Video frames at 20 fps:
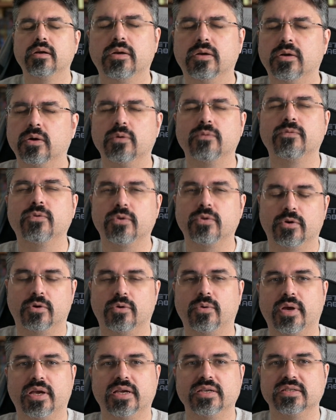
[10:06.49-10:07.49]
Go for the
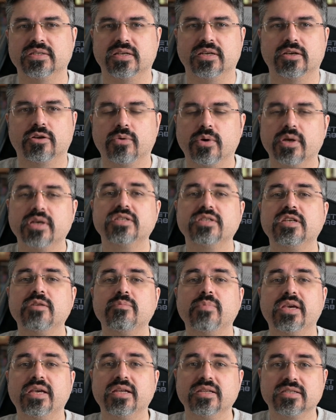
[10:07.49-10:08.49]
crazy. Crazy
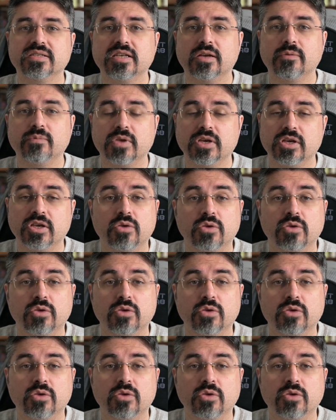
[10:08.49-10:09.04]
means something